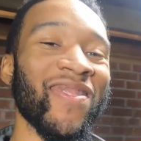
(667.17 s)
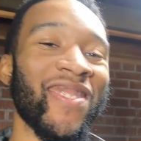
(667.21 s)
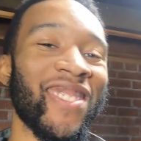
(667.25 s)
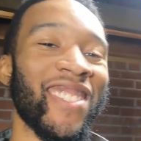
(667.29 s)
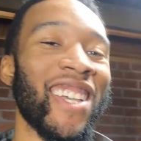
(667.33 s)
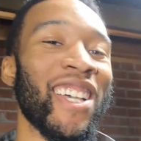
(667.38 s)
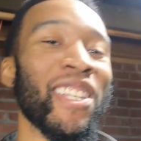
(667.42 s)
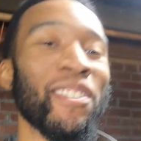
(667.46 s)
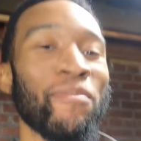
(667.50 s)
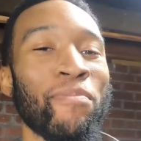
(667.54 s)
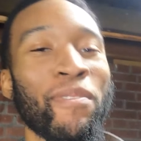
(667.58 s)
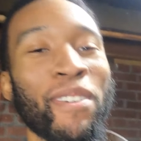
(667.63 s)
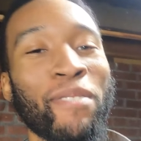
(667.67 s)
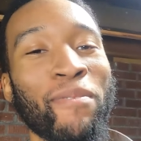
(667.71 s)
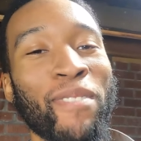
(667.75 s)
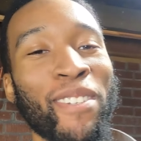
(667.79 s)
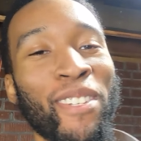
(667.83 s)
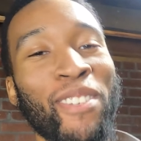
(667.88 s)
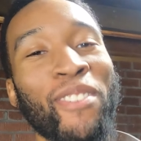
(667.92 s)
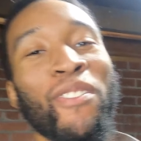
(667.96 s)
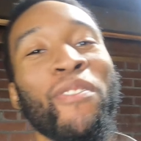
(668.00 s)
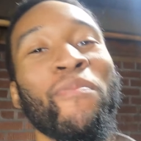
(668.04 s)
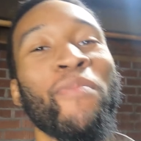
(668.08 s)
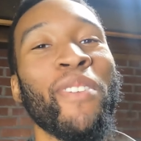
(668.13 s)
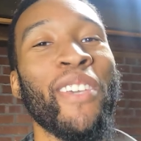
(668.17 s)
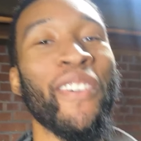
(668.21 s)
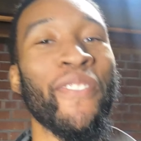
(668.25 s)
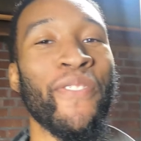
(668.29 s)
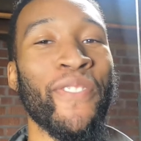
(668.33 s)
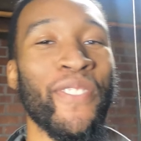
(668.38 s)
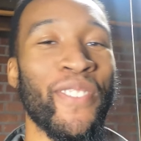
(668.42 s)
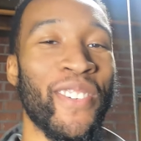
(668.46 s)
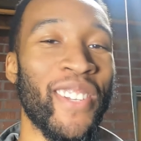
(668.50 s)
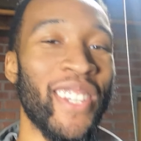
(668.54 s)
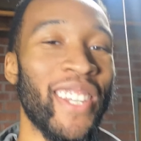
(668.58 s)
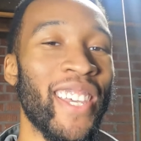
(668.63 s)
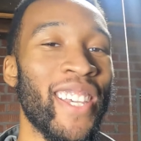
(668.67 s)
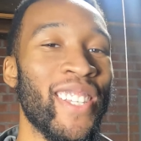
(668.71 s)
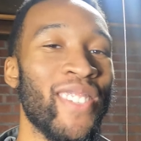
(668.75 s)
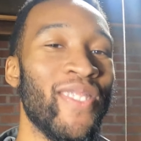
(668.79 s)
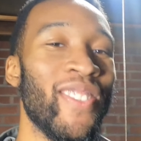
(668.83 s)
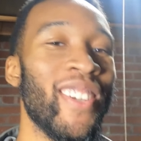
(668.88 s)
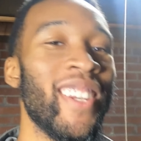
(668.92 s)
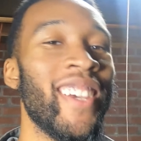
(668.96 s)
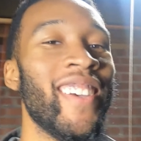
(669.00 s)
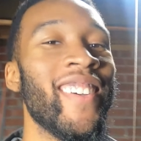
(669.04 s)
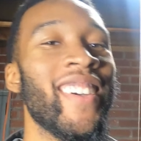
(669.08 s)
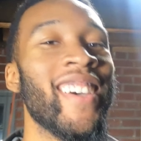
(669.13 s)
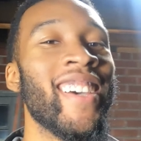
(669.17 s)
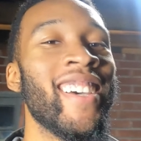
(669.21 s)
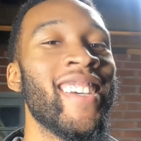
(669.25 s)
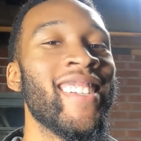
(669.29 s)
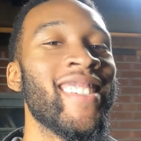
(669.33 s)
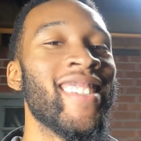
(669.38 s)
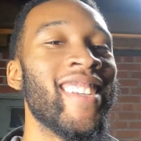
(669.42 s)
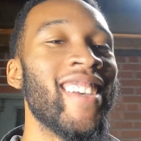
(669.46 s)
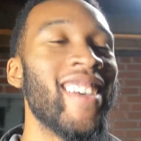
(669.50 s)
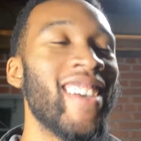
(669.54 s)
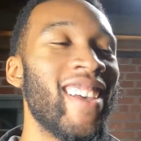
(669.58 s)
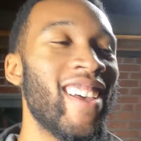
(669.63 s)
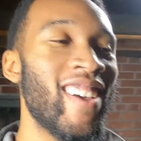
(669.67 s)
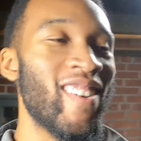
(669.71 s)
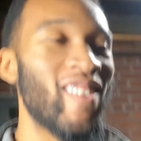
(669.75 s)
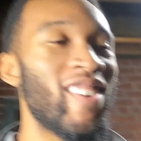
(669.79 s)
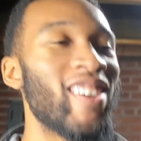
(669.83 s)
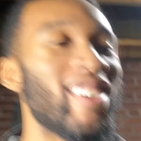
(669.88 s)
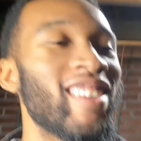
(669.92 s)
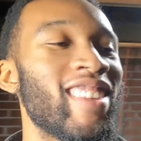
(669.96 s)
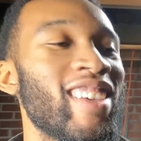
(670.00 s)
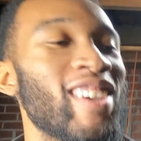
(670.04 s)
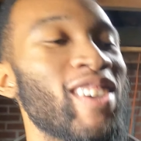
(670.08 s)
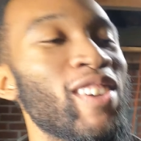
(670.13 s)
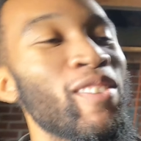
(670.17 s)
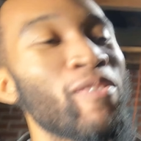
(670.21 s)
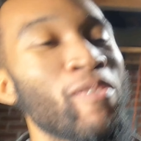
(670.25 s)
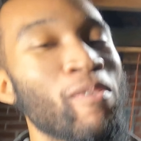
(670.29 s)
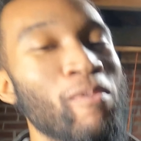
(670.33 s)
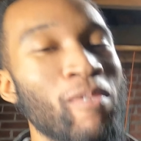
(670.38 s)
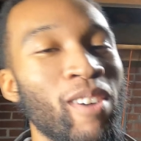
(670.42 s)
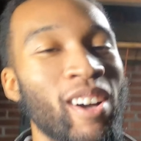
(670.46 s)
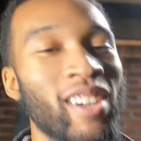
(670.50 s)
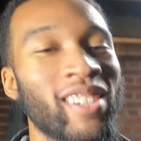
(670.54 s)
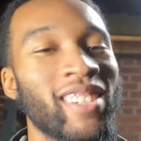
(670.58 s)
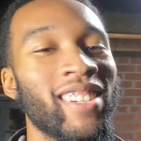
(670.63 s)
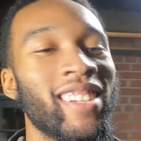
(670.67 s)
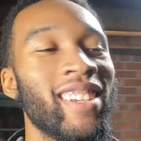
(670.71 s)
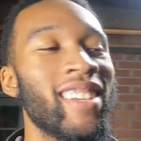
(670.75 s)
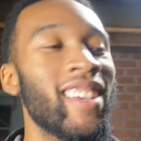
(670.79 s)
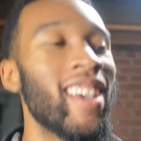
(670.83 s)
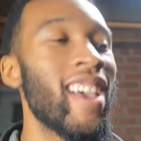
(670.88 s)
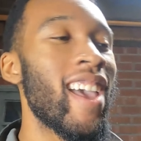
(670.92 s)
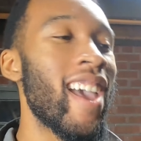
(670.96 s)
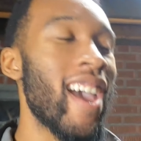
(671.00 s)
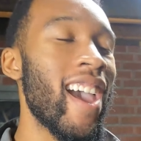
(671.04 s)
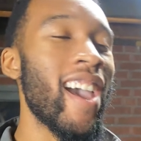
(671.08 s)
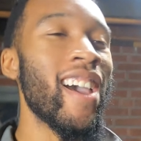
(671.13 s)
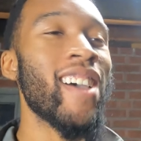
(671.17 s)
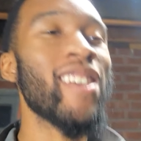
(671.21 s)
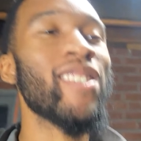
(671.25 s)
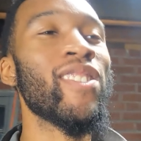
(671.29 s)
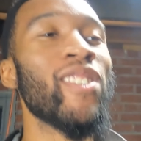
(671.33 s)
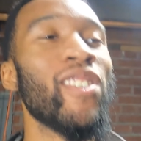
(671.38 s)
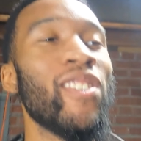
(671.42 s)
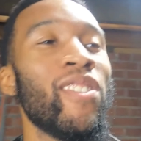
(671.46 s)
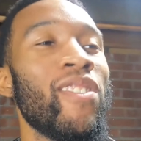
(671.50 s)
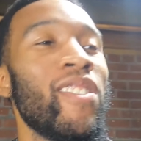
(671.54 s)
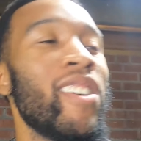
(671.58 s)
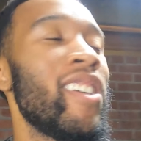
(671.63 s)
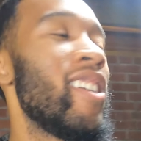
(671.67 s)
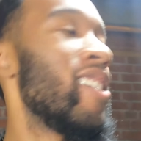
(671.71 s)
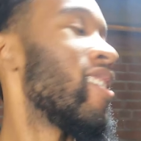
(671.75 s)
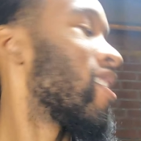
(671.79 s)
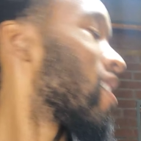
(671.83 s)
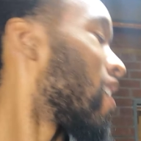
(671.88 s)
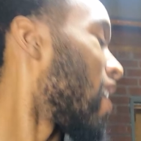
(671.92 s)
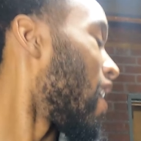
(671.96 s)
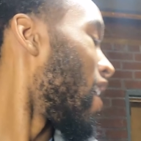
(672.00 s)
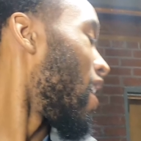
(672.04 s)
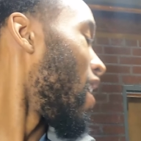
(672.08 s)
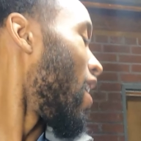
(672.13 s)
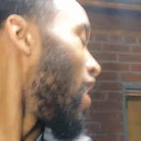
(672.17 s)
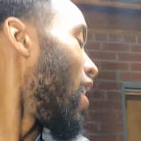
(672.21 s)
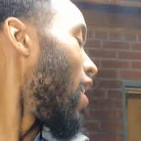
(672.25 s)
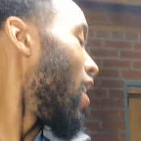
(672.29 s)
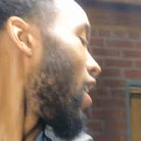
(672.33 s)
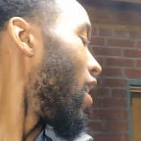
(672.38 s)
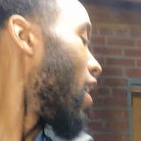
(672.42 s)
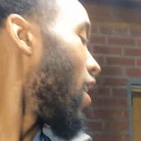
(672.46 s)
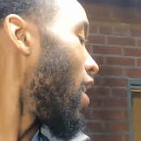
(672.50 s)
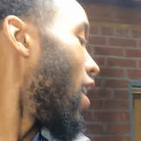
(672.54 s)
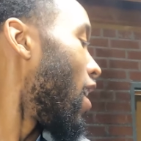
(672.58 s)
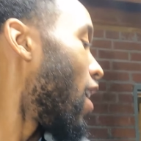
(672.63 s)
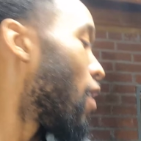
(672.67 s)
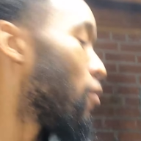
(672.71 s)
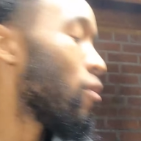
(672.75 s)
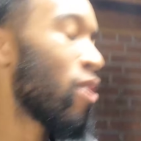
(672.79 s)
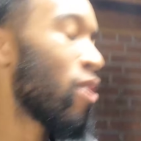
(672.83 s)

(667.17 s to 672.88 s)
that's pretty much going to be it for today's video, guys. I want to thank you for watching. As always, I'm